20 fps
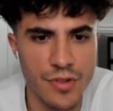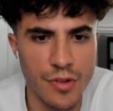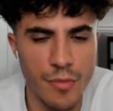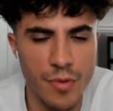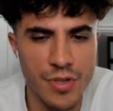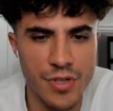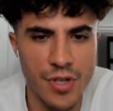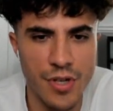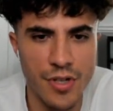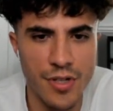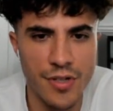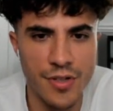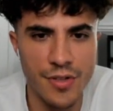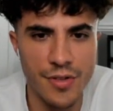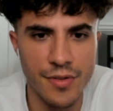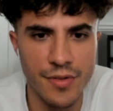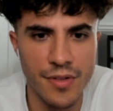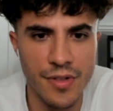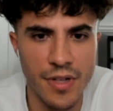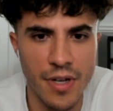much harder,
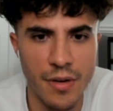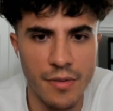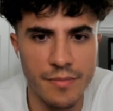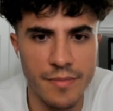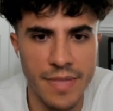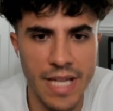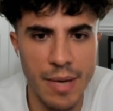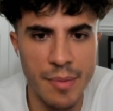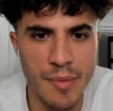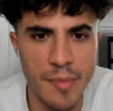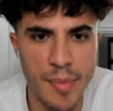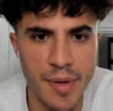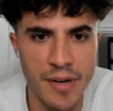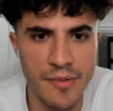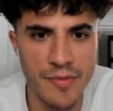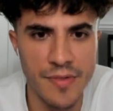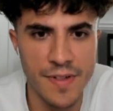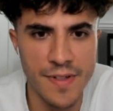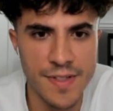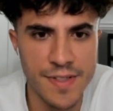dude. I'm not prepared
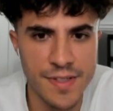for this.